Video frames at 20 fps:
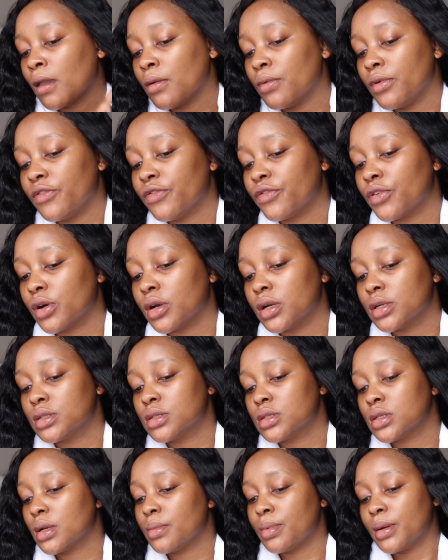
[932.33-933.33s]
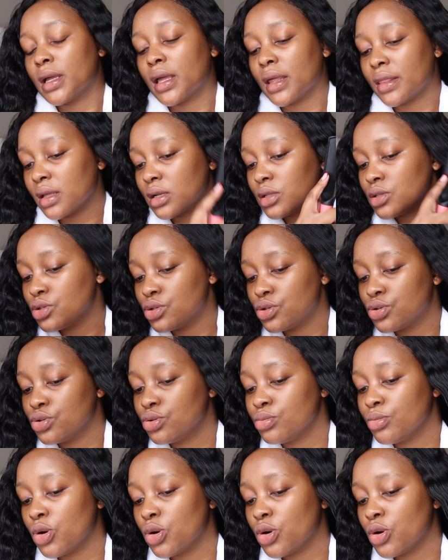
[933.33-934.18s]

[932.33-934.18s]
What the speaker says: We've got about, I think, 2